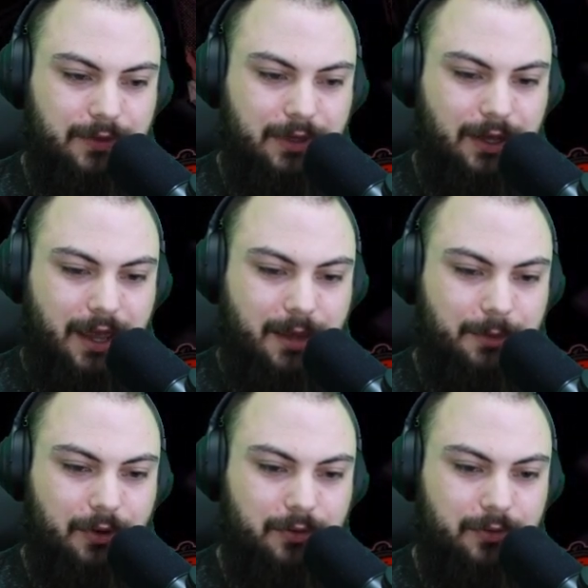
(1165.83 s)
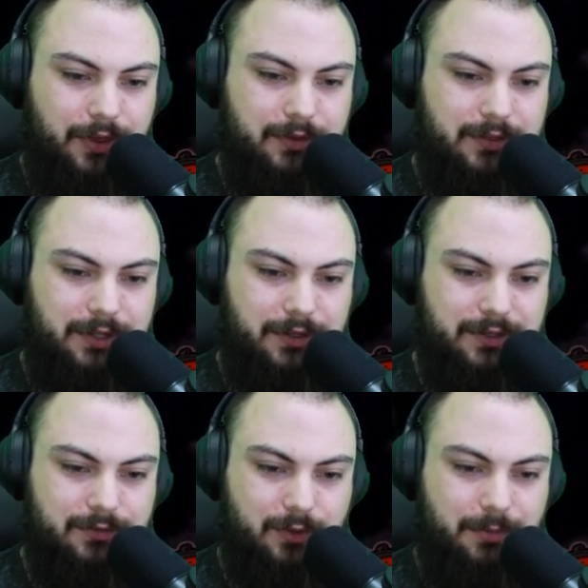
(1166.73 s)
ammo
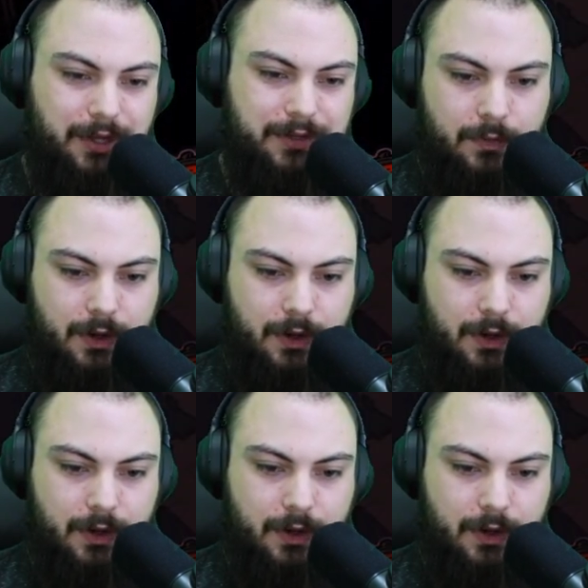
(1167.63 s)
deals rebuilt.